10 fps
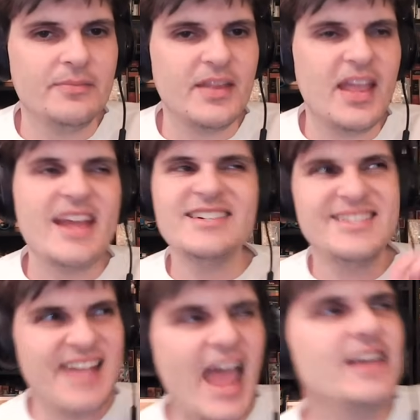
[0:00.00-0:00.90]
in
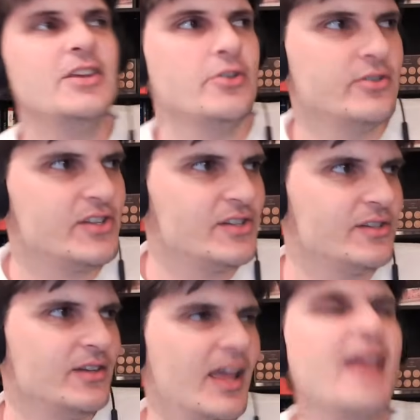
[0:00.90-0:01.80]
10 years
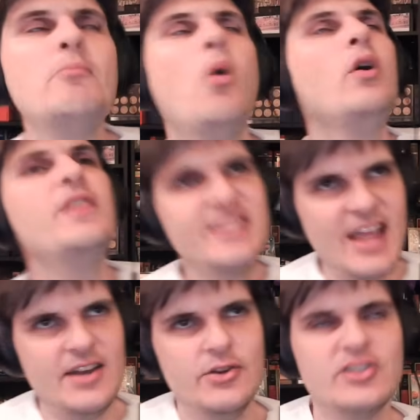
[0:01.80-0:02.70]
and more than
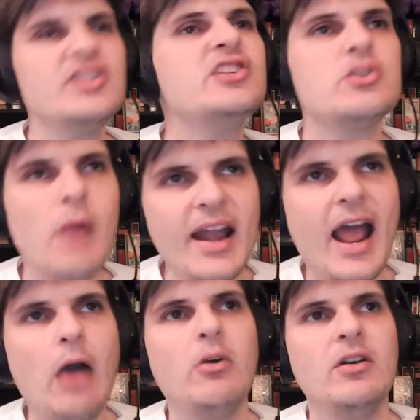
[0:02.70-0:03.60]
10 years since Dwight
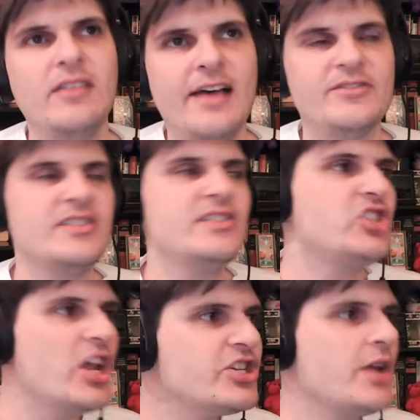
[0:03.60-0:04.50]
Howard left, since
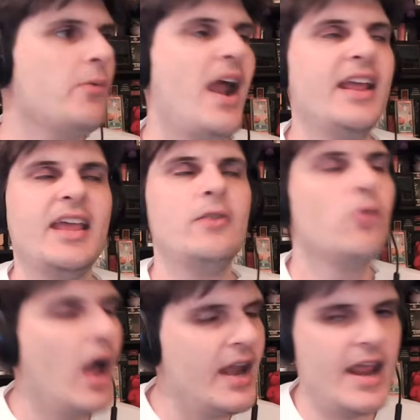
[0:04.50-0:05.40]
JJ Redick and
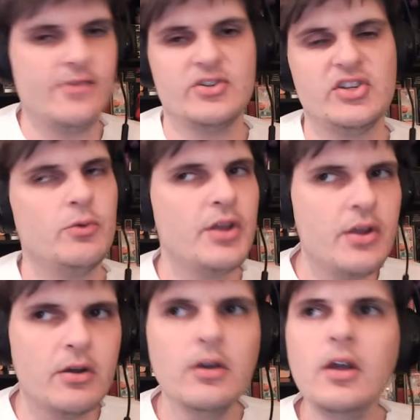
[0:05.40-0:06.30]
Ryan Anderson were
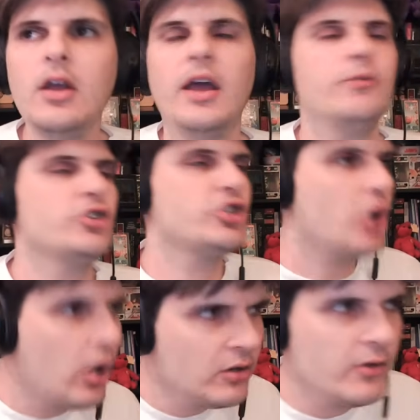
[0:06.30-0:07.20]
here, and
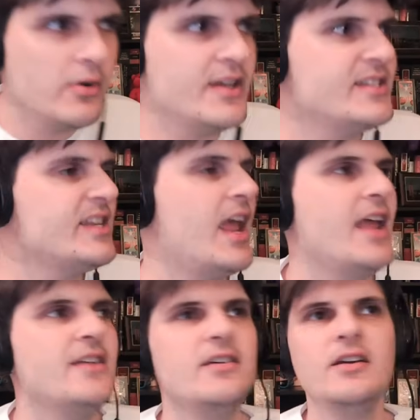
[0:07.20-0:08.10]
Rashard Lewis
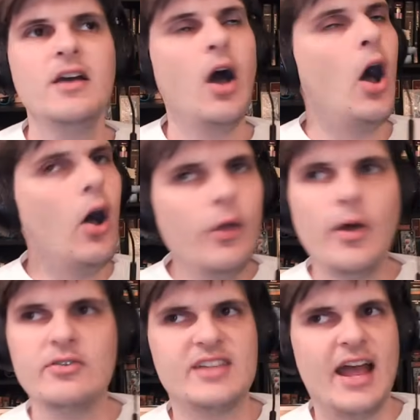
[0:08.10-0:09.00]
and all
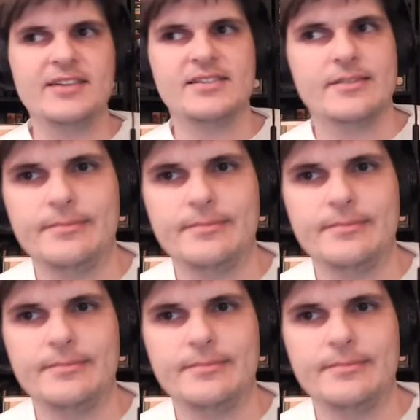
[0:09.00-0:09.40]
those guys.